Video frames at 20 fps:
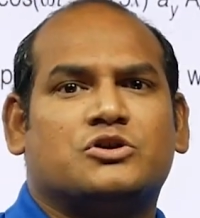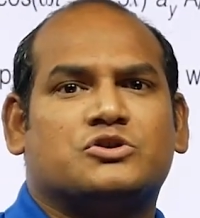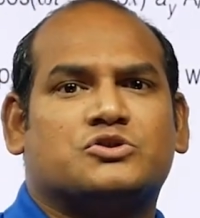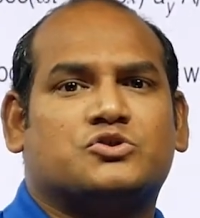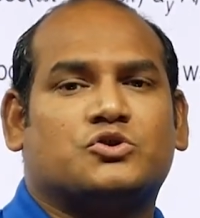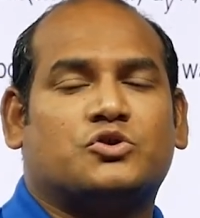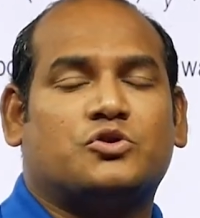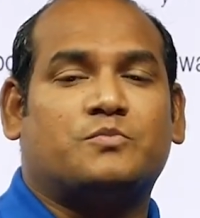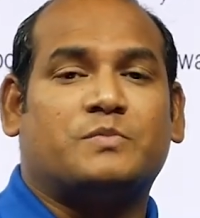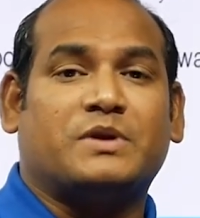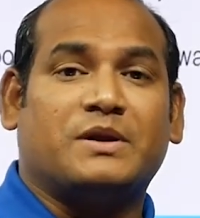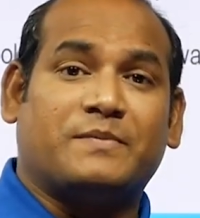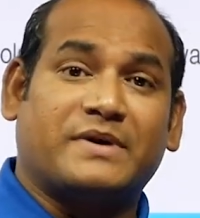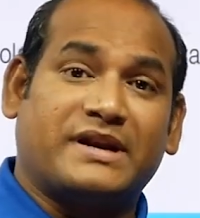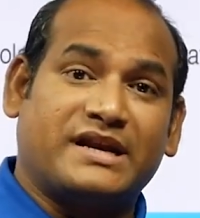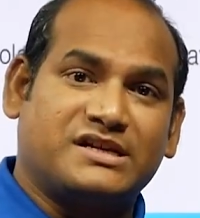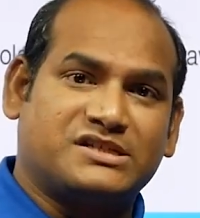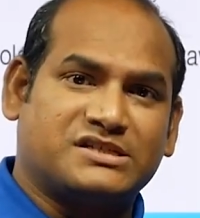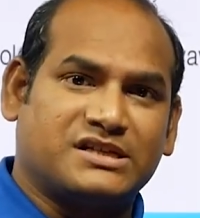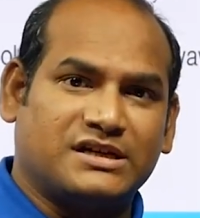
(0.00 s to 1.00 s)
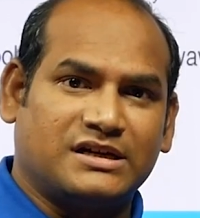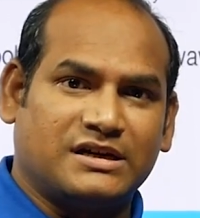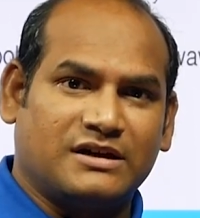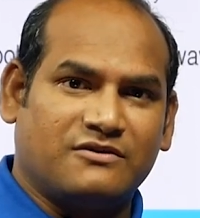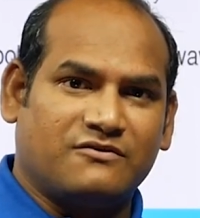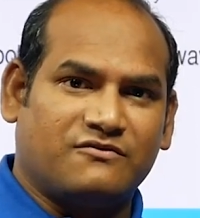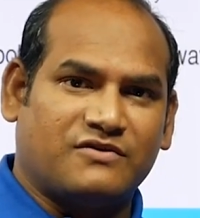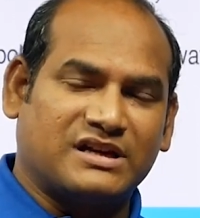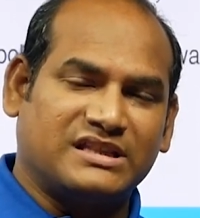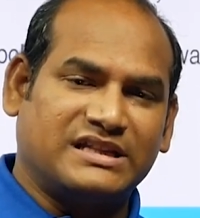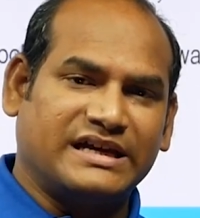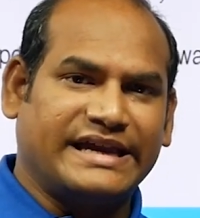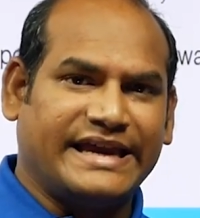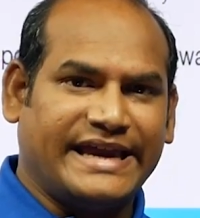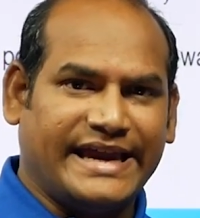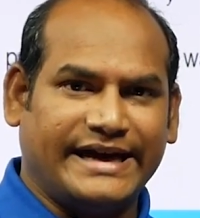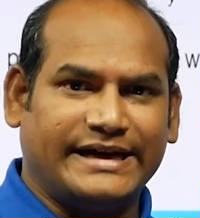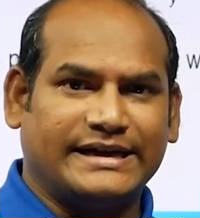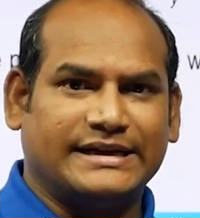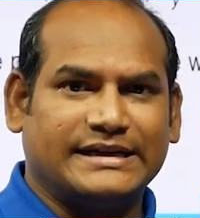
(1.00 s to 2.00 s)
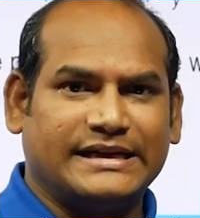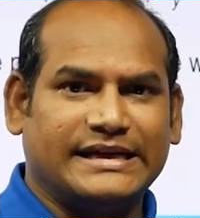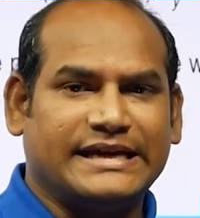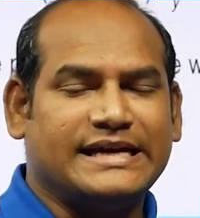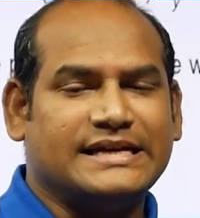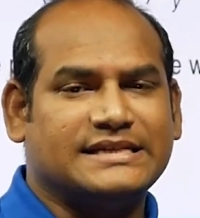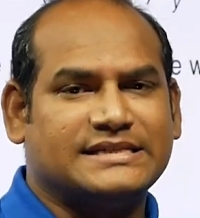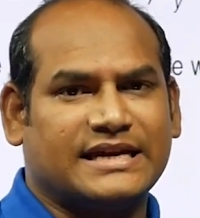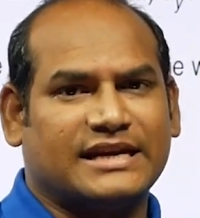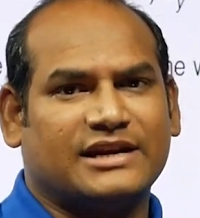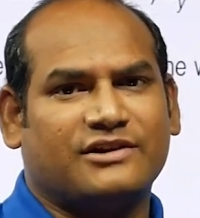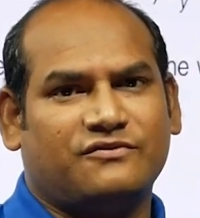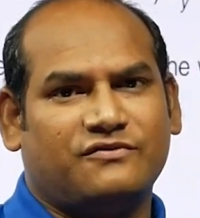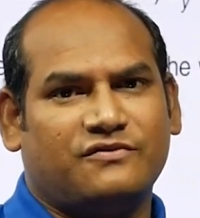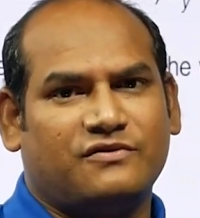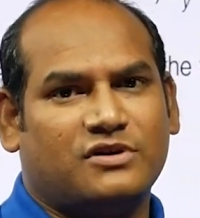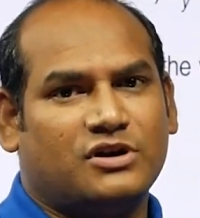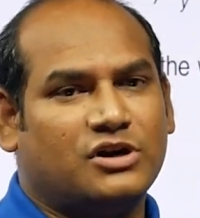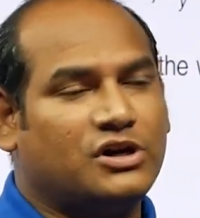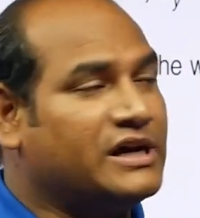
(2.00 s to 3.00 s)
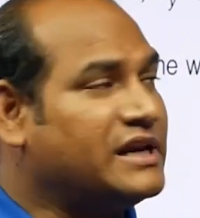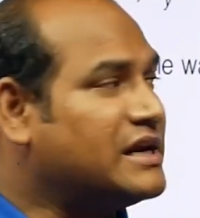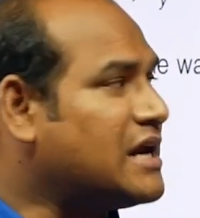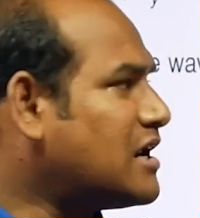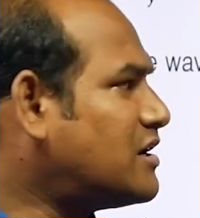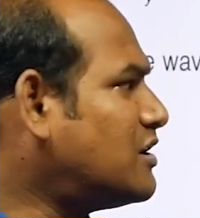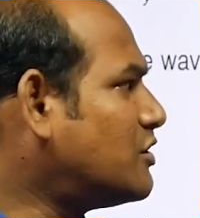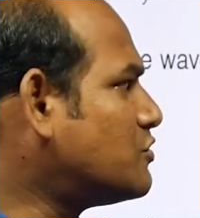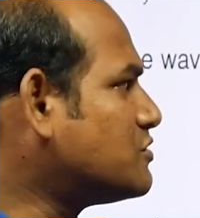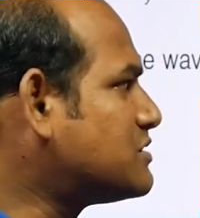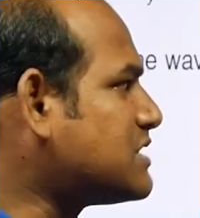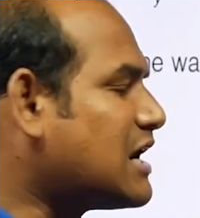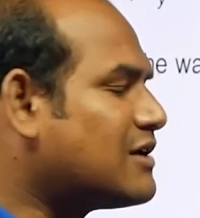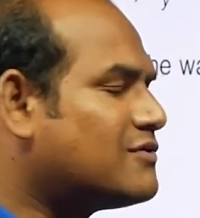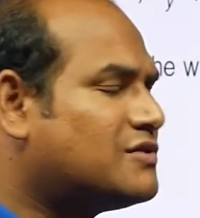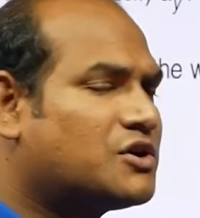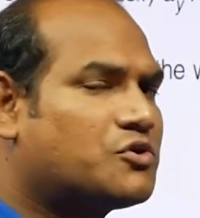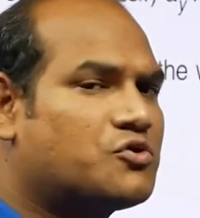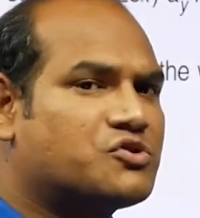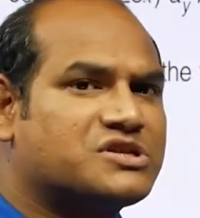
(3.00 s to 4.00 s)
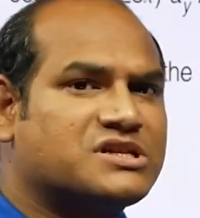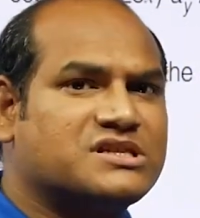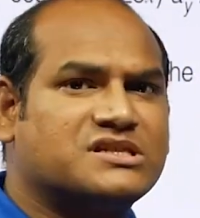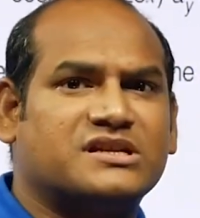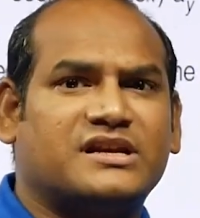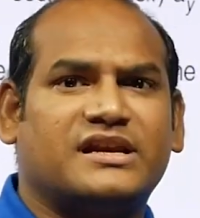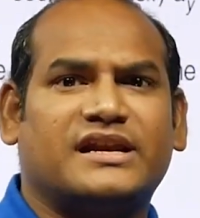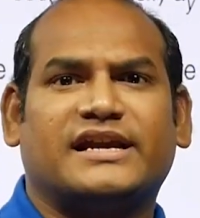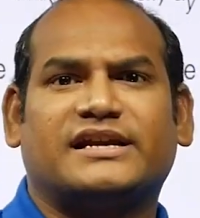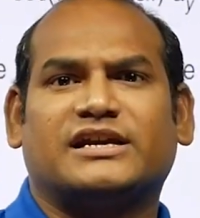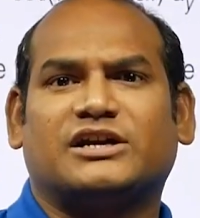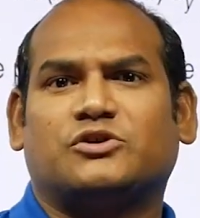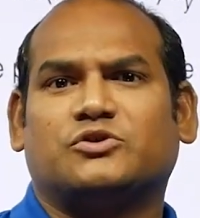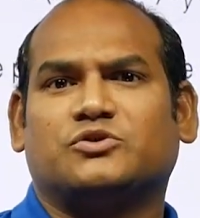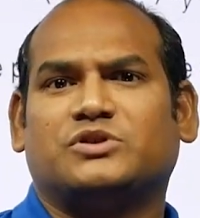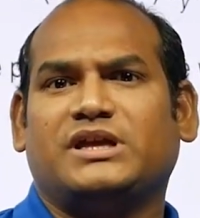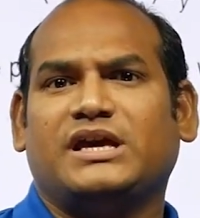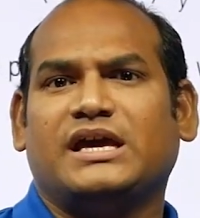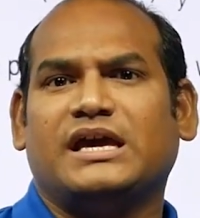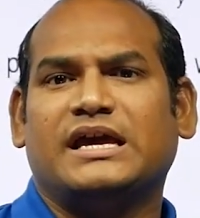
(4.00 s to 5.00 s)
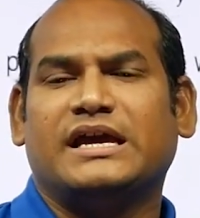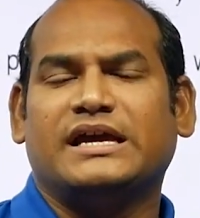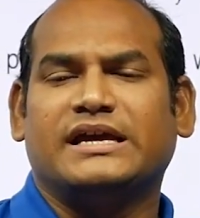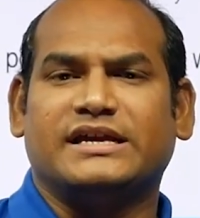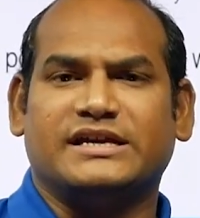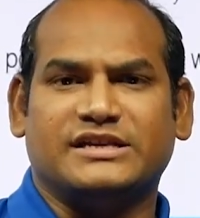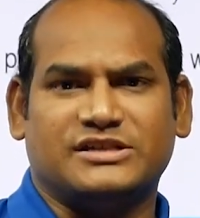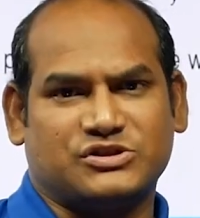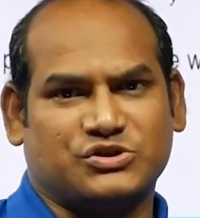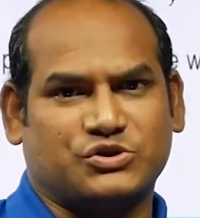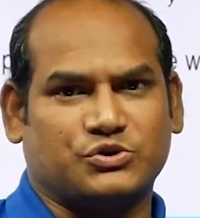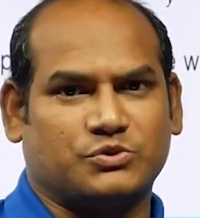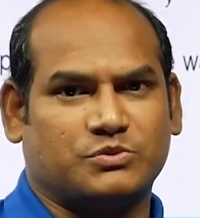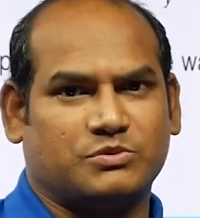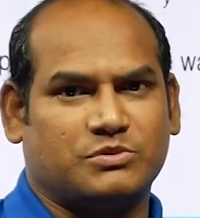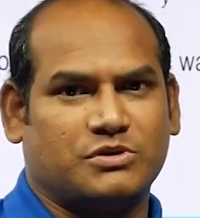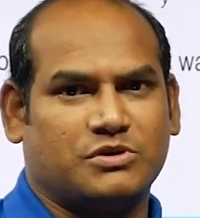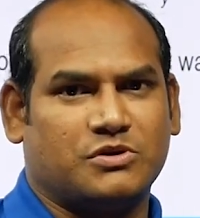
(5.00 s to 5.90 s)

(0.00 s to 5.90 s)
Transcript: So preparation for the GATE is enough in order to solve the questions related to the ISRO.